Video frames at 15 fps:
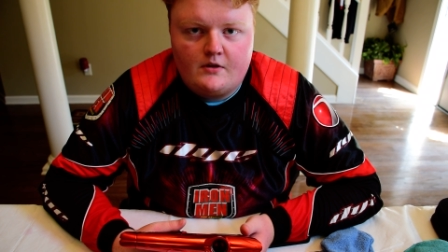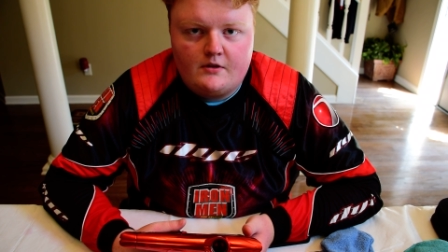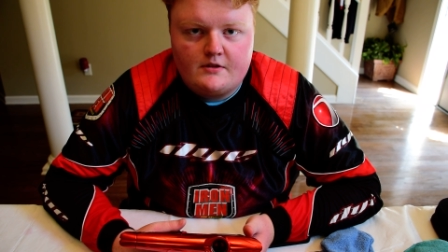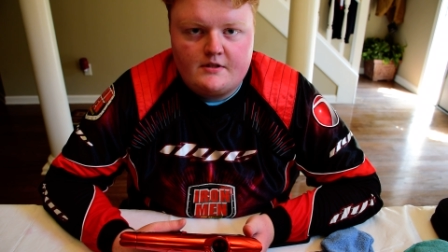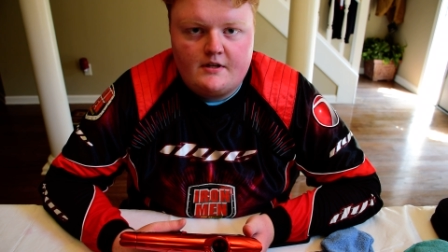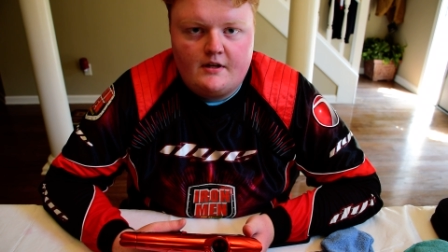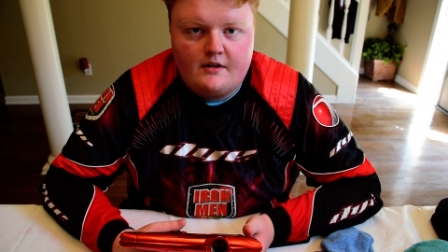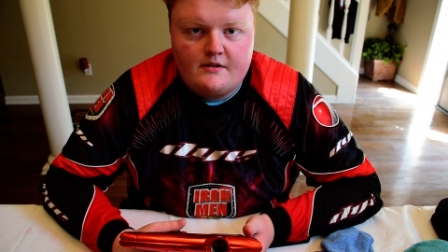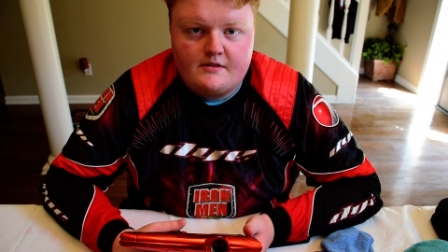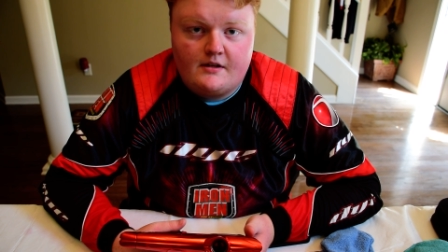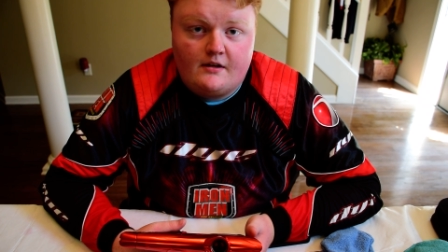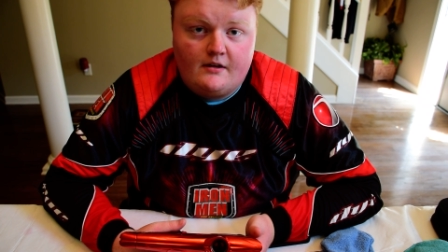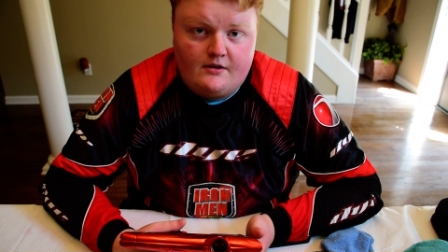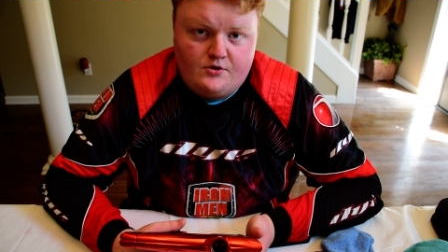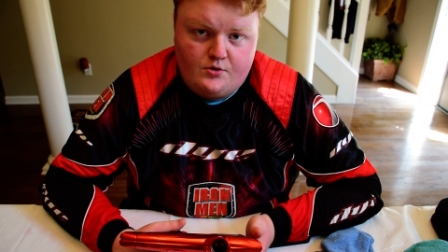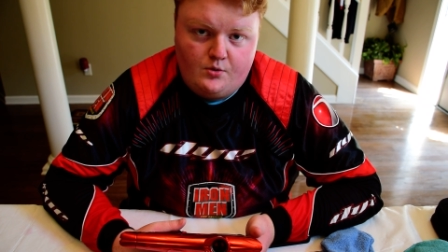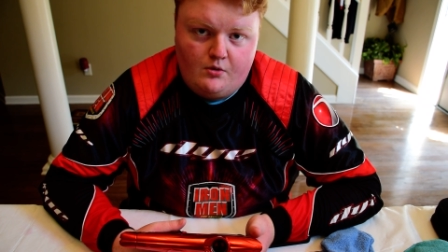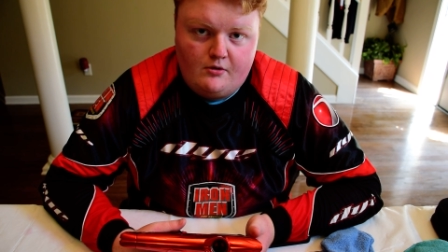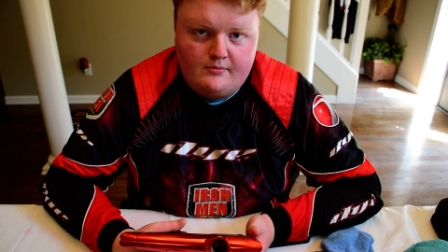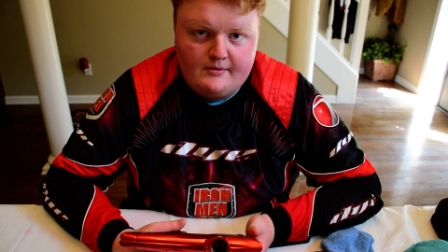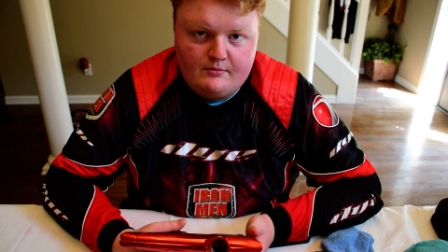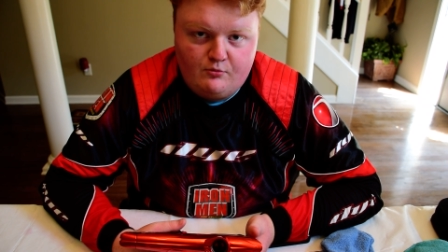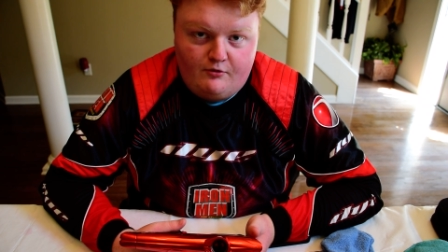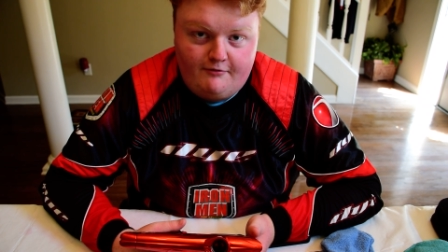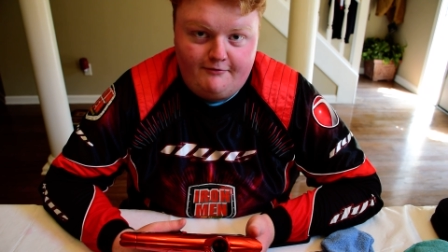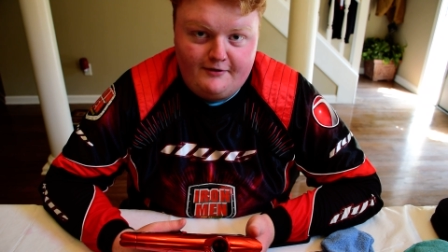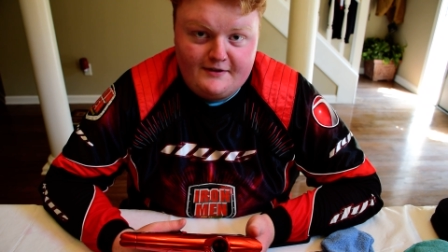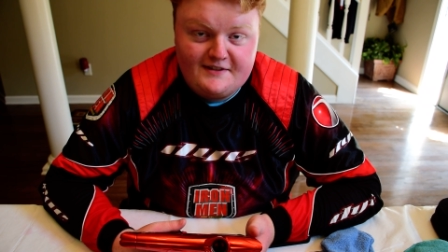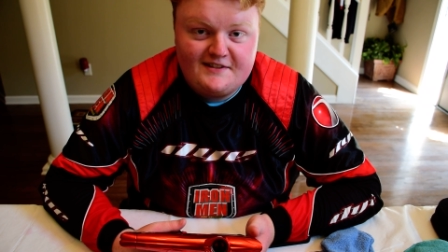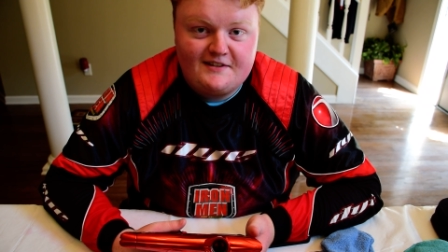Today I decided I'd show a little bit more
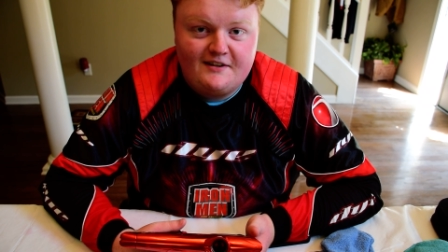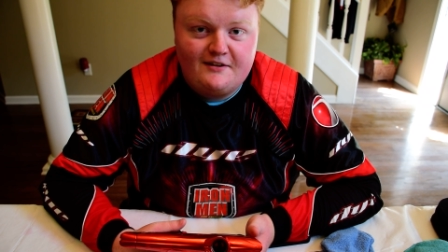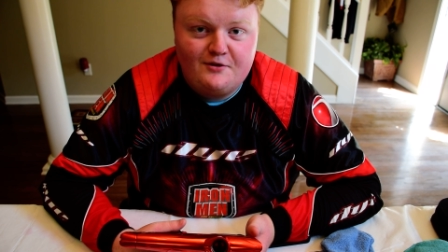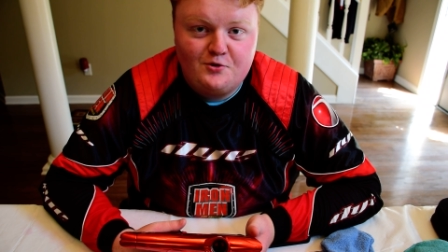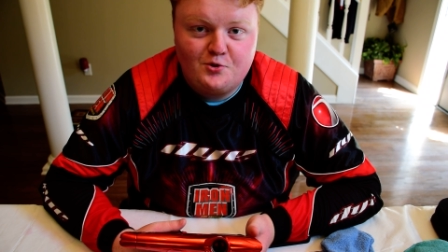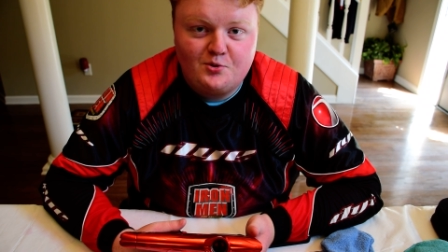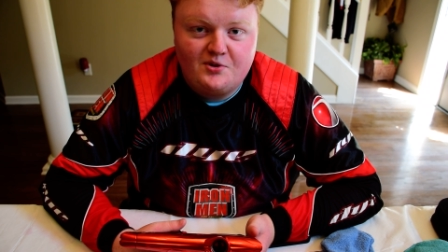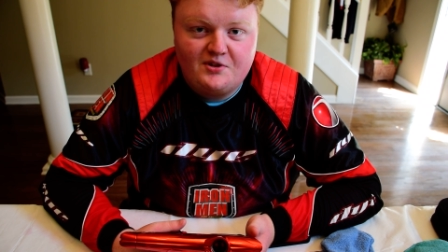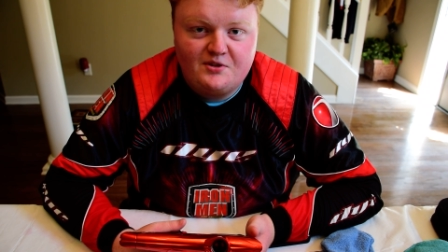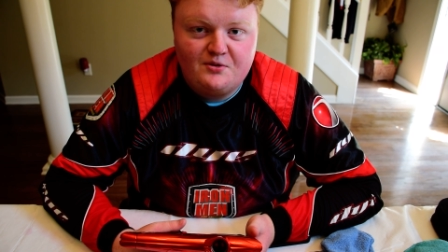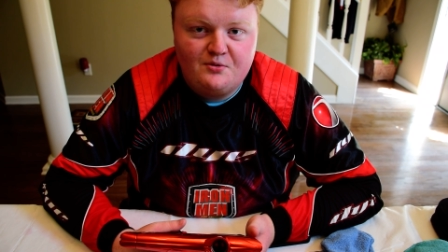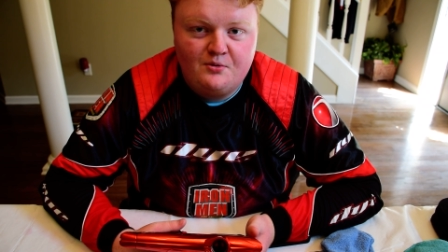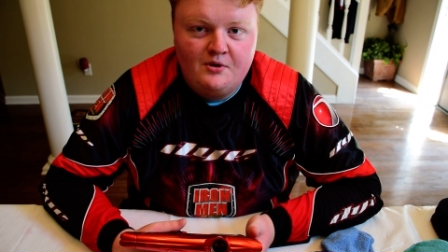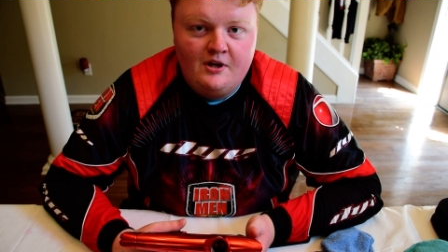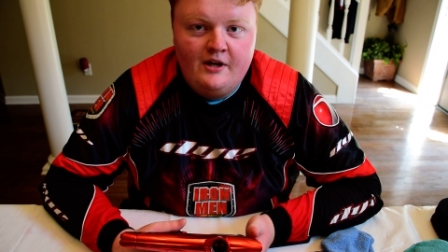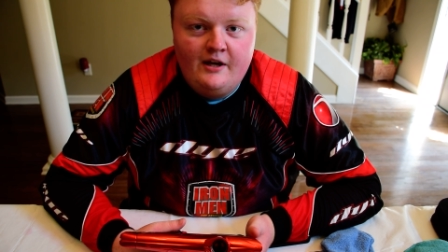face than I usually do.